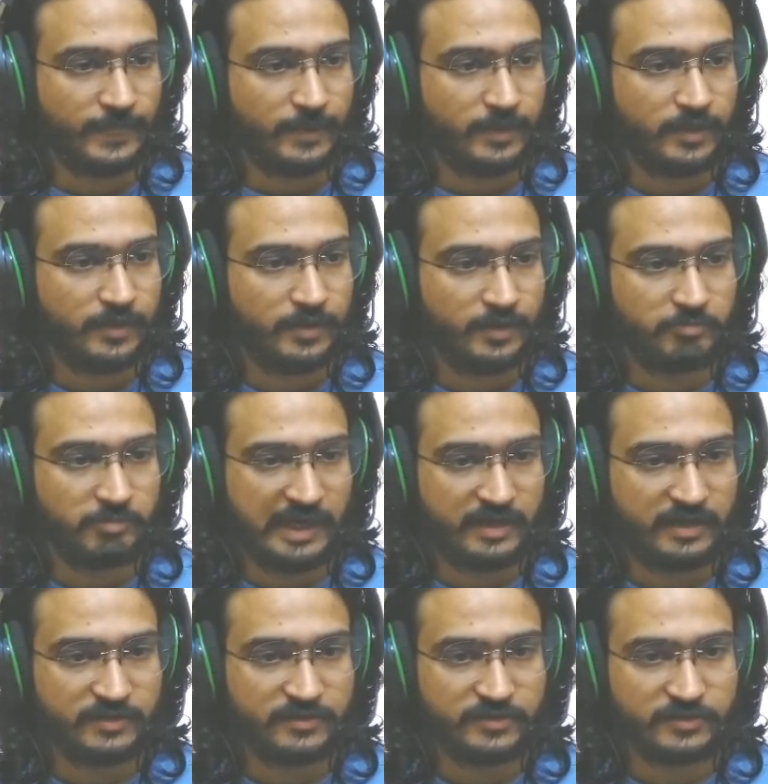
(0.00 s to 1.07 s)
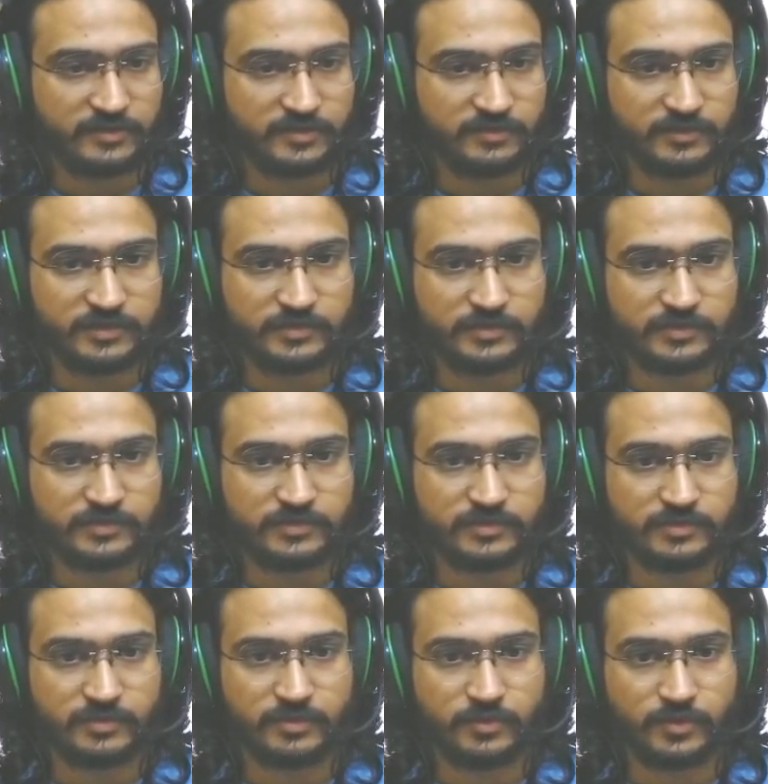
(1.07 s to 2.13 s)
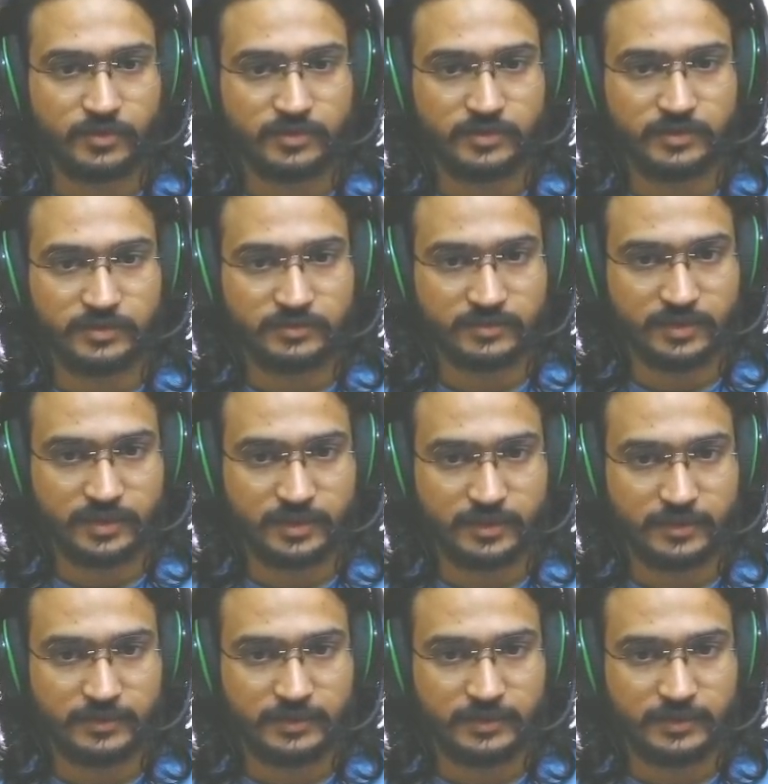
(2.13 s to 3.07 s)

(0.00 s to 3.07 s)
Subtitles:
in our package JSON we just wrote this, right?